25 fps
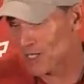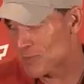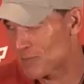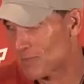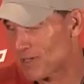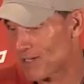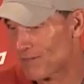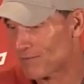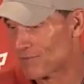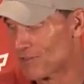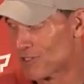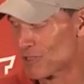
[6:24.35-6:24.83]

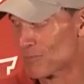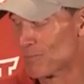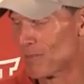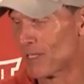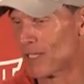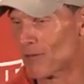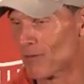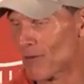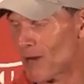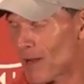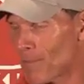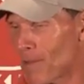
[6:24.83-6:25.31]
me of just being
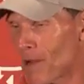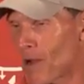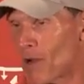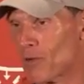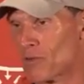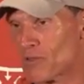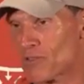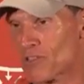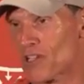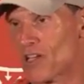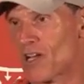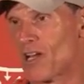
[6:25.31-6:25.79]
around my
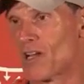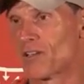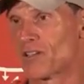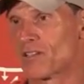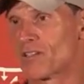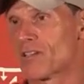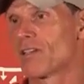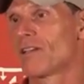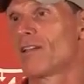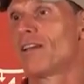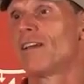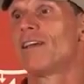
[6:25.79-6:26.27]
own
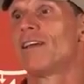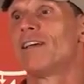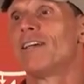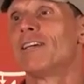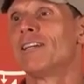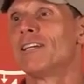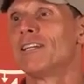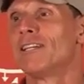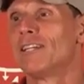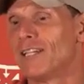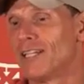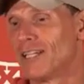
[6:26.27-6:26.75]
sons
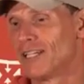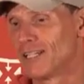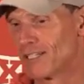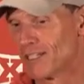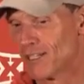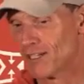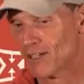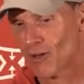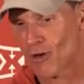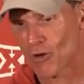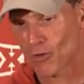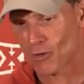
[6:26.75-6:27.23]
and
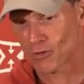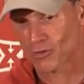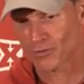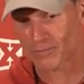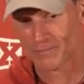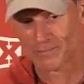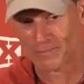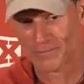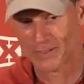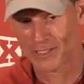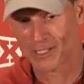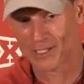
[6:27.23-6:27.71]

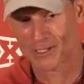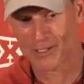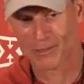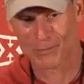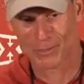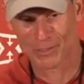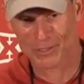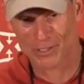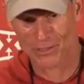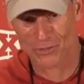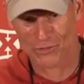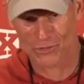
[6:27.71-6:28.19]
knowing, you know,
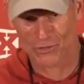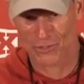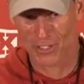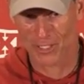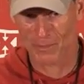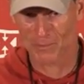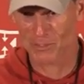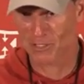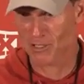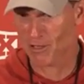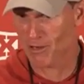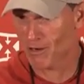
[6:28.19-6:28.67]
what their
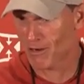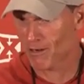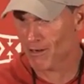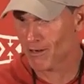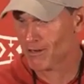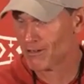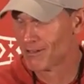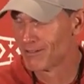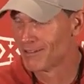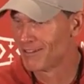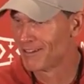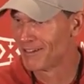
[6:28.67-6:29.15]
dreams are,
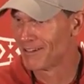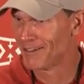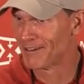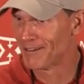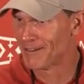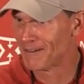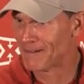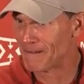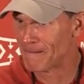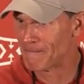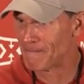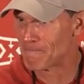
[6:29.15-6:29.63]

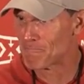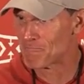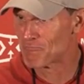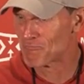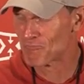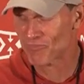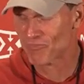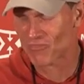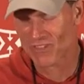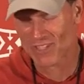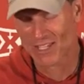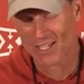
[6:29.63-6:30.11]
and
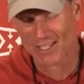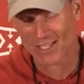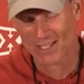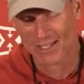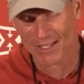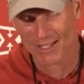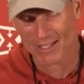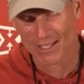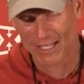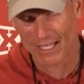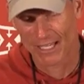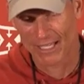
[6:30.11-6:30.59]

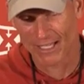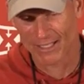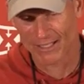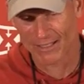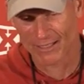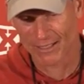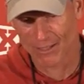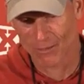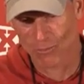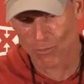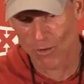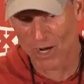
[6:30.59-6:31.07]

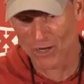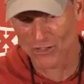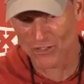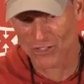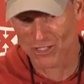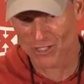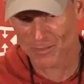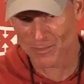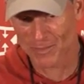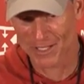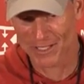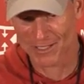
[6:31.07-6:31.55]
watching
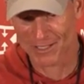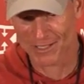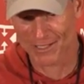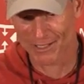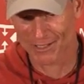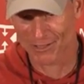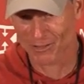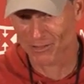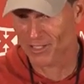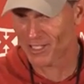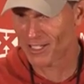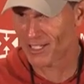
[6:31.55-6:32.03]
them as
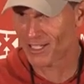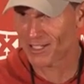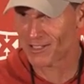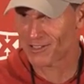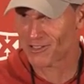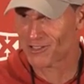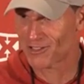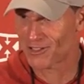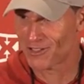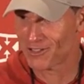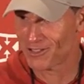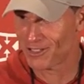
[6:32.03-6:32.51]
little
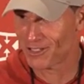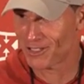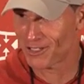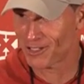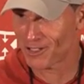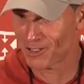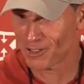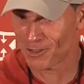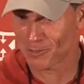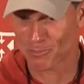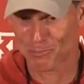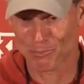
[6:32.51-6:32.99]
kids, you
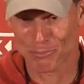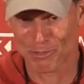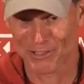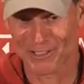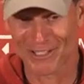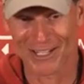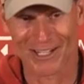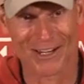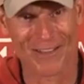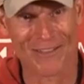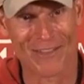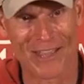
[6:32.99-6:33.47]
know,
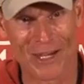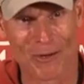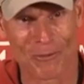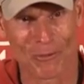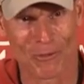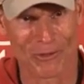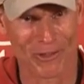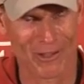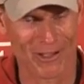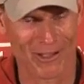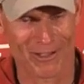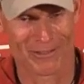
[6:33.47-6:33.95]
pretending they
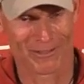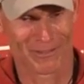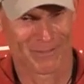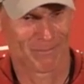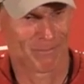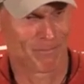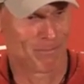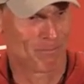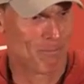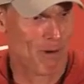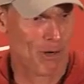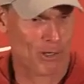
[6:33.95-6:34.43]
were the
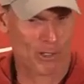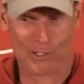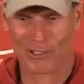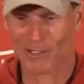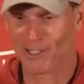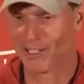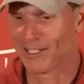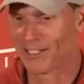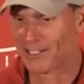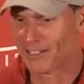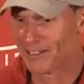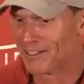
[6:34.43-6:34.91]
Mark
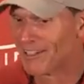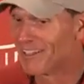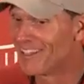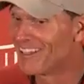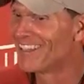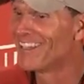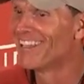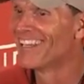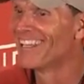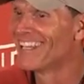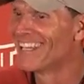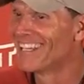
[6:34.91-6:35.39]

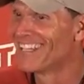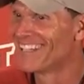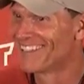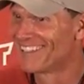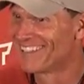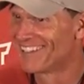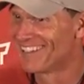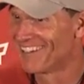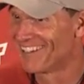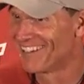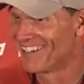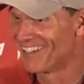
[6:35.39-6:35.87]

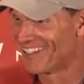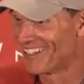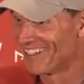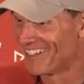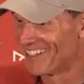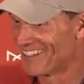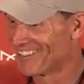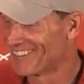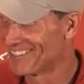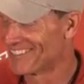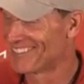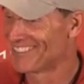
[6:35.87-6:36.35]
Clayton,
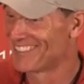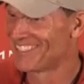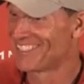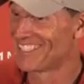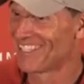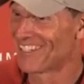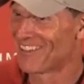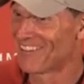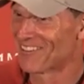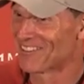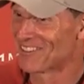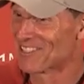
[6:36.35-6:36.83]
you
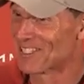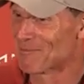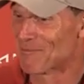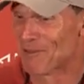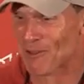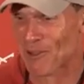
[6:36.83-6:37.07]
know, and some of